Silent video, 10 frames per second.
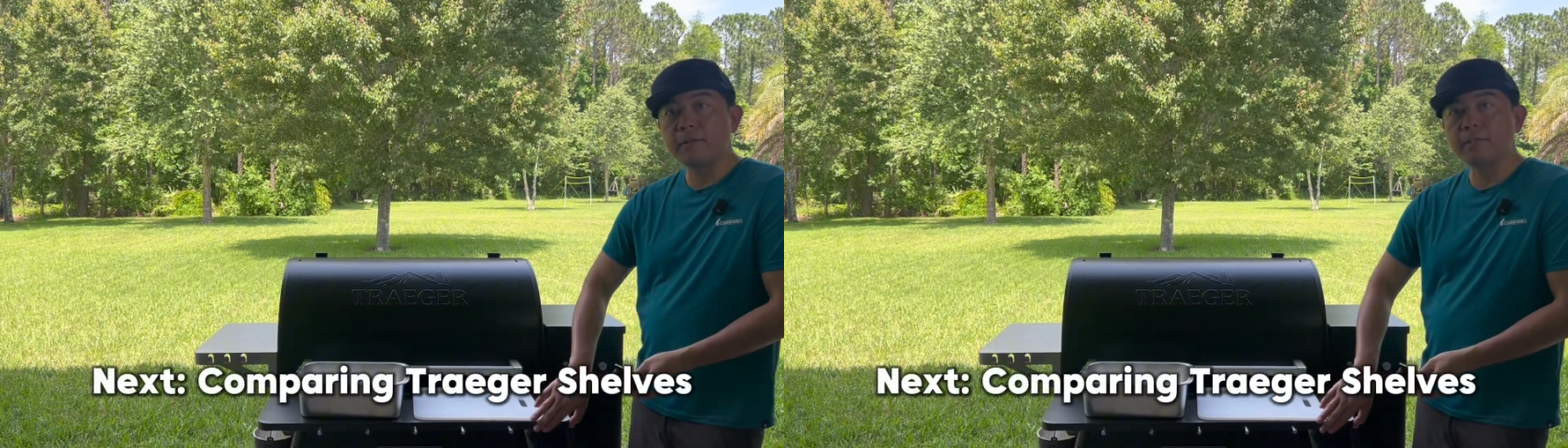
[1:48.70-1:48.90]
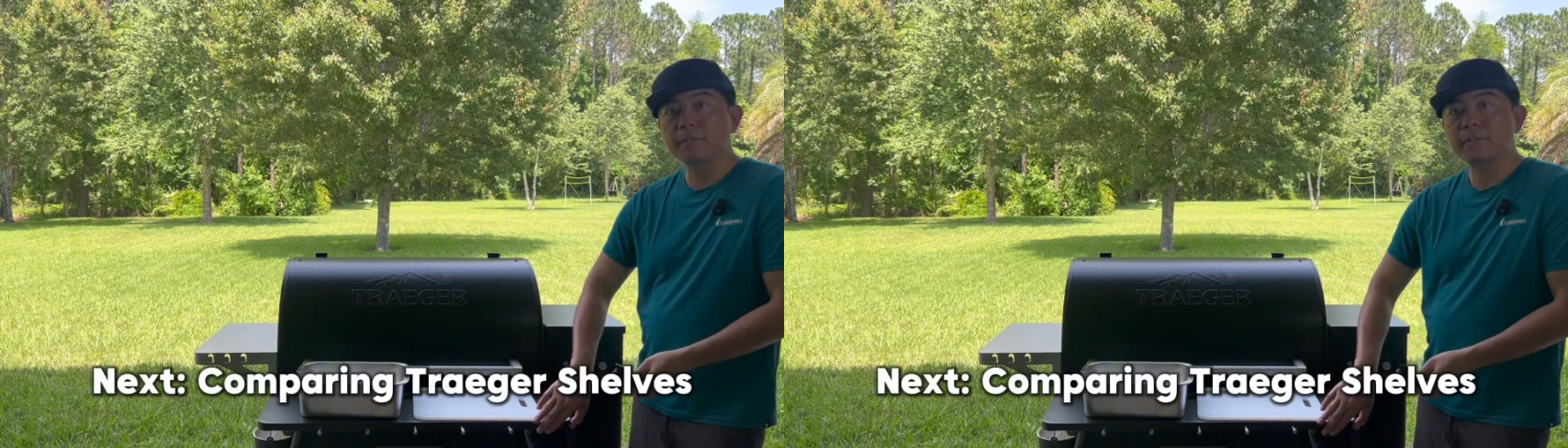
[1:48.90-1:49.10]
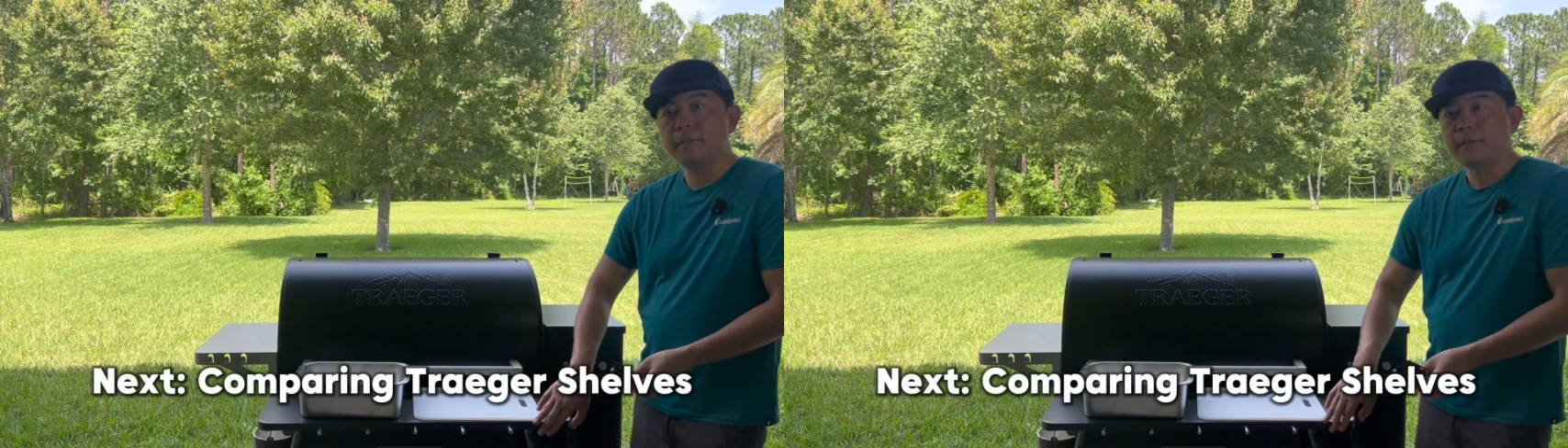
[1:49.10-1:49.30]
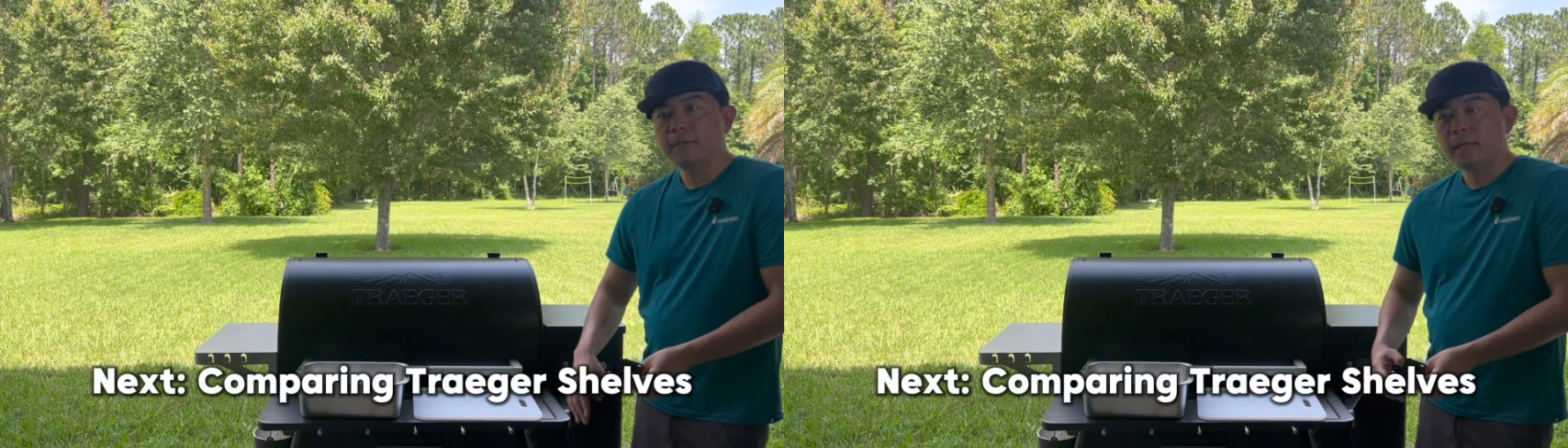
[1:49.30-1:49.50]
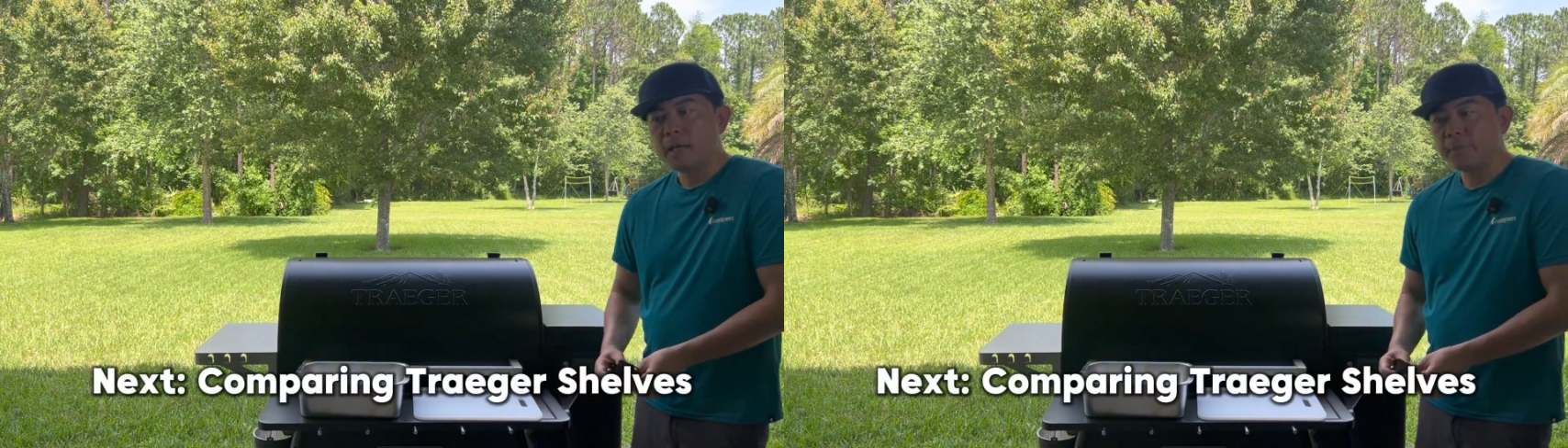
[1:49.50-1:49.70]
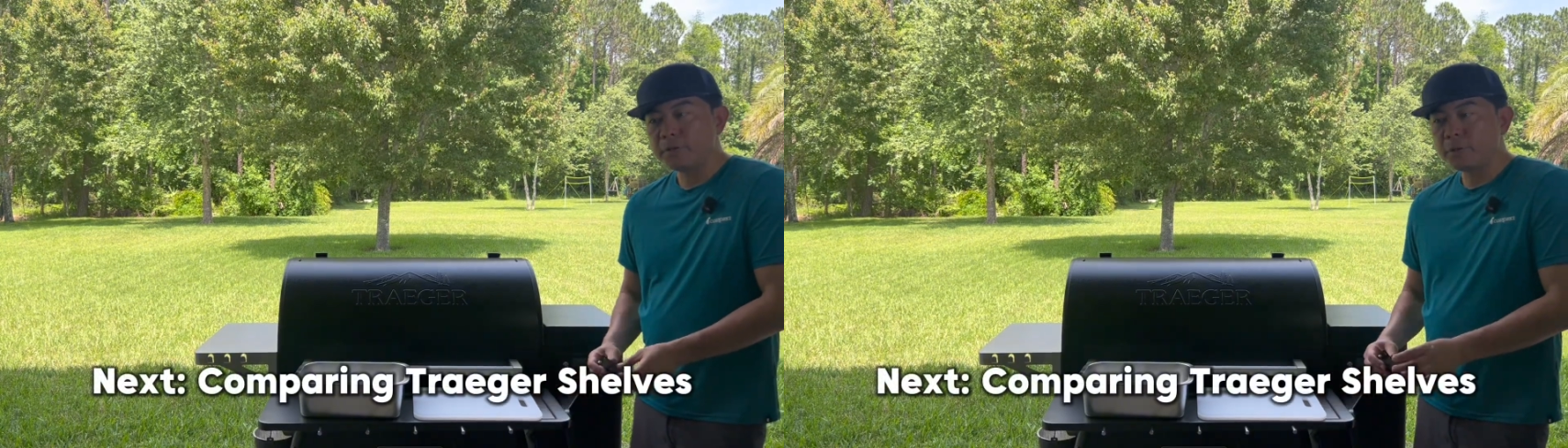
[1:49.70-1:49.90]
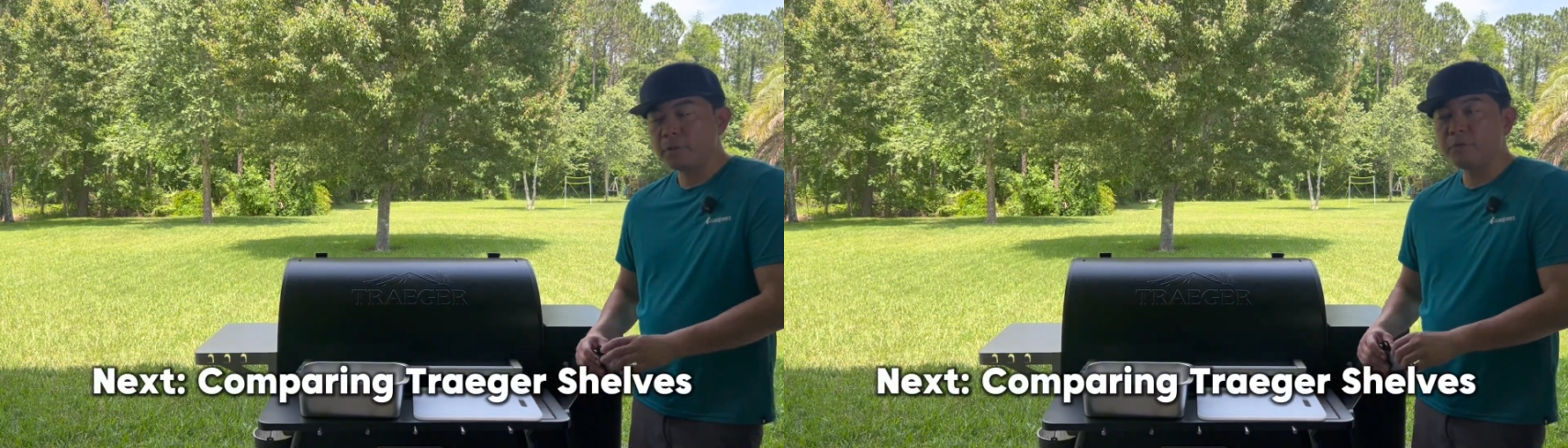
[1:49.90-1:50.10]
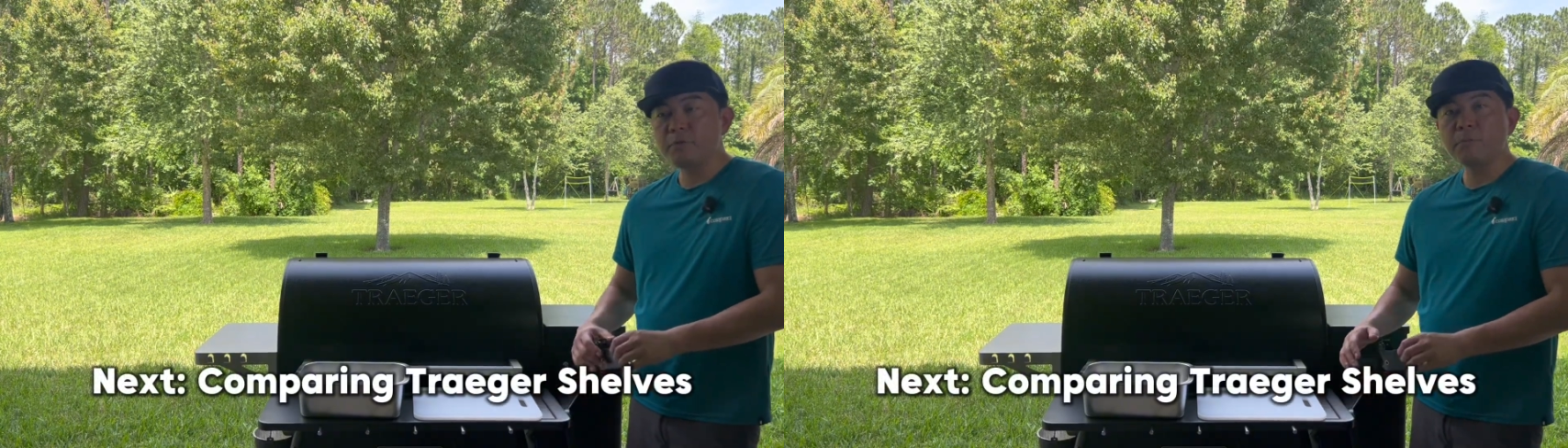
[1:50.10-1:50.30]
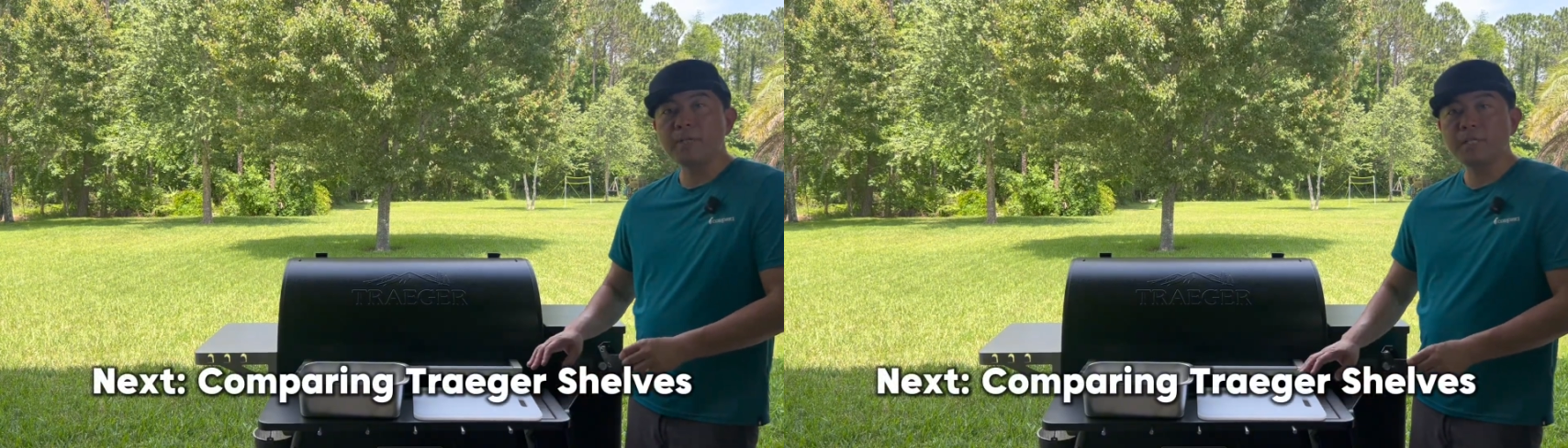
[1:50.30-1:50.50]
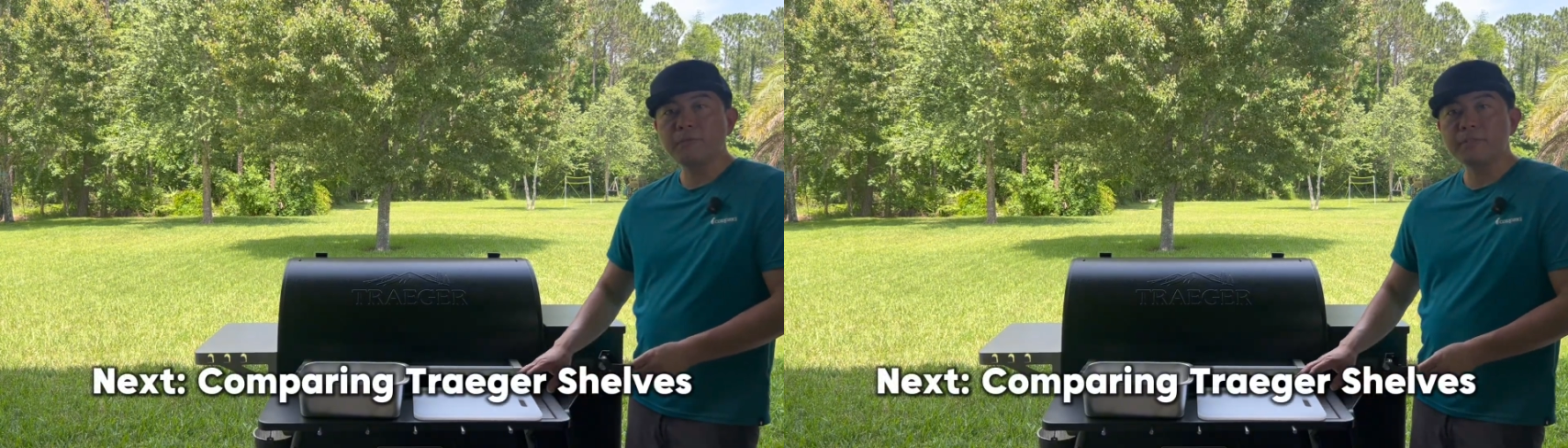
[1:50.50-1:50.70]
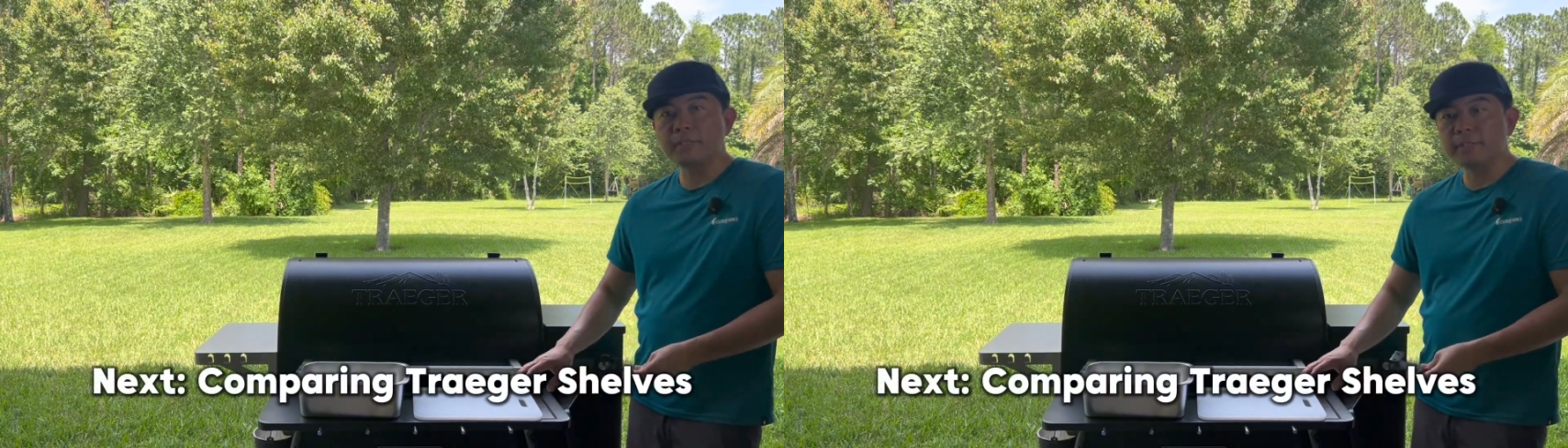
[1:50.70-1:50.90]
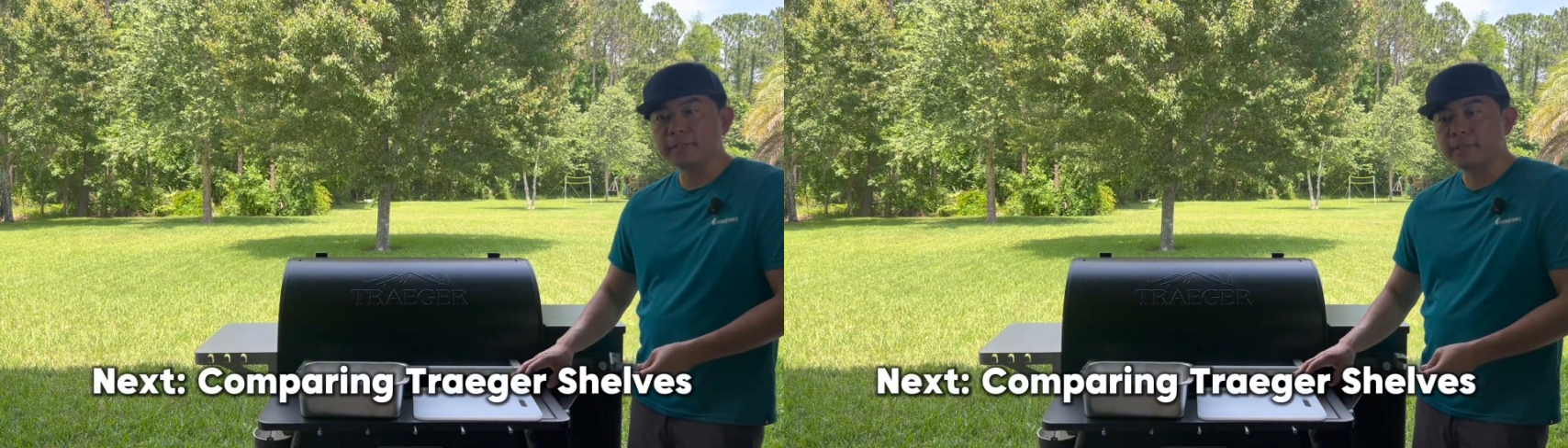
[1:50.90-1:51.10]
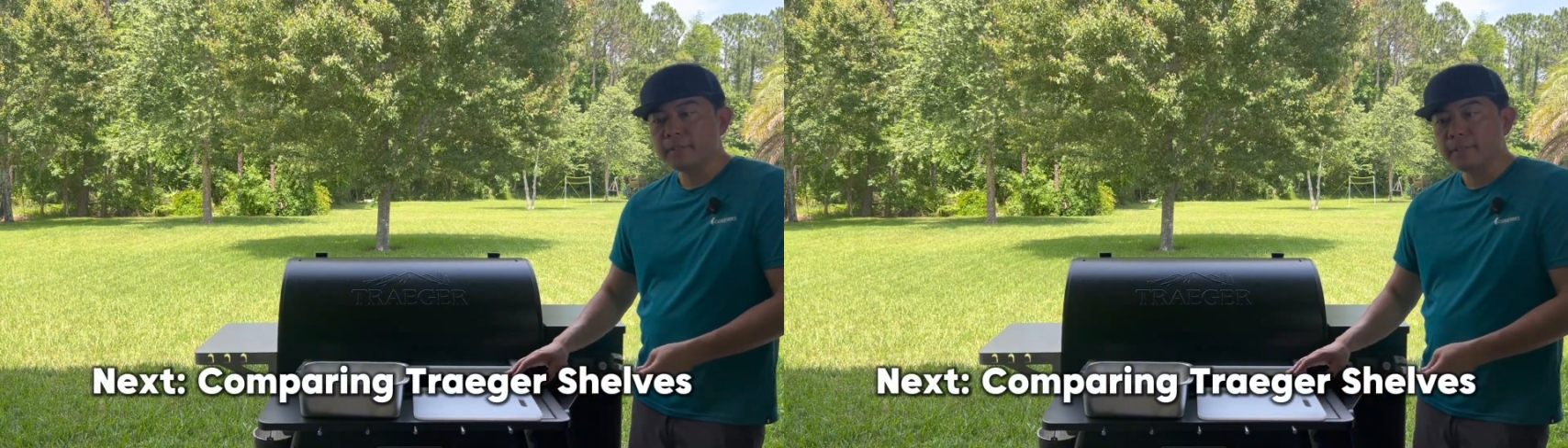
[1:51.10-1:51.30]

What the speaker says: this, I'm going to show you a few more differences